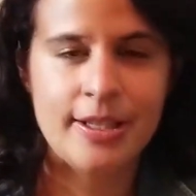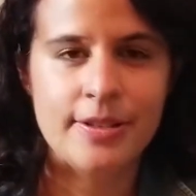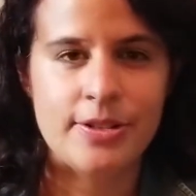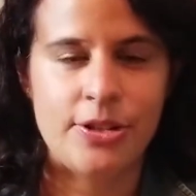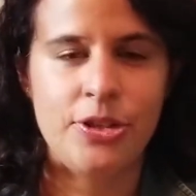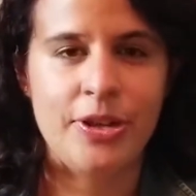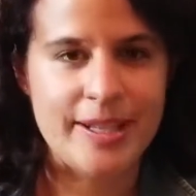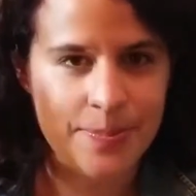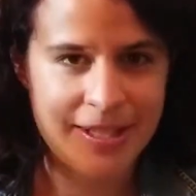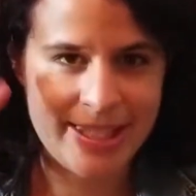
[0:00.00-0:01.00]
So you
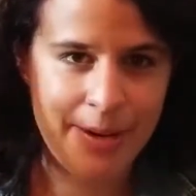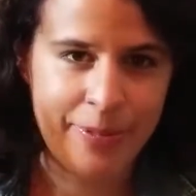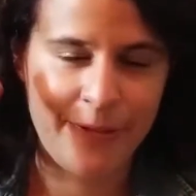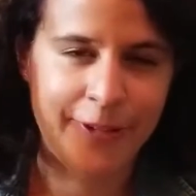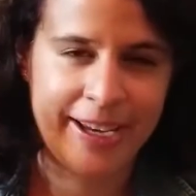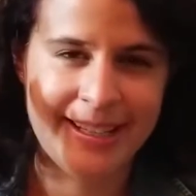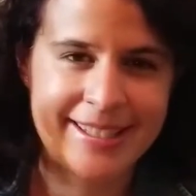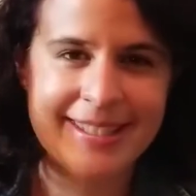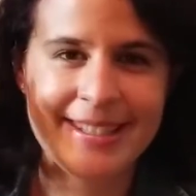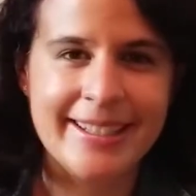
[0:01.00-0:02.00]
guys be safe, my
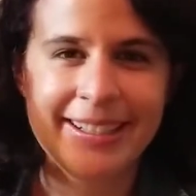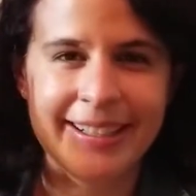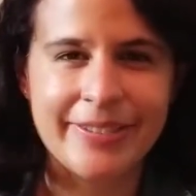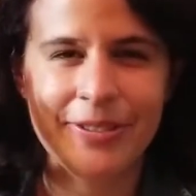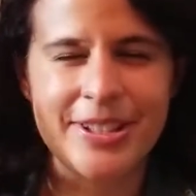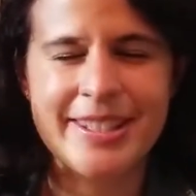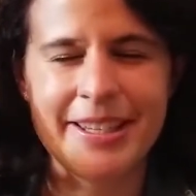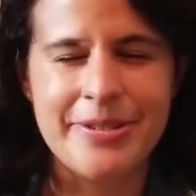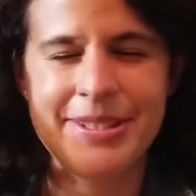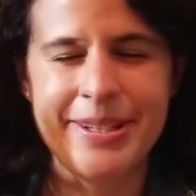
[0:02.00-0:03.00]
friends. We'll
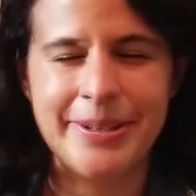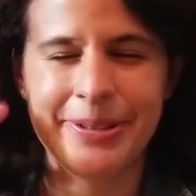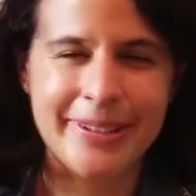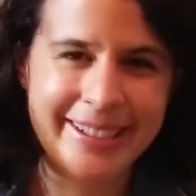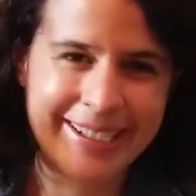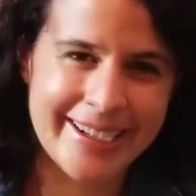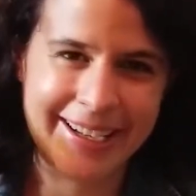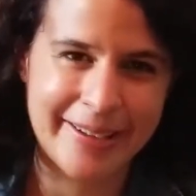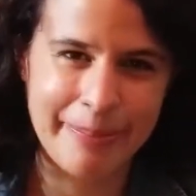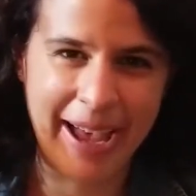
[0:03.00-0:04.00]
see you soon.
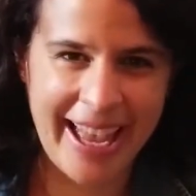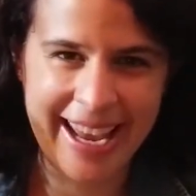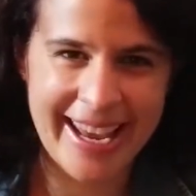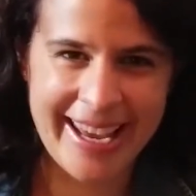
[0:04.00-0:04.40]
Bye.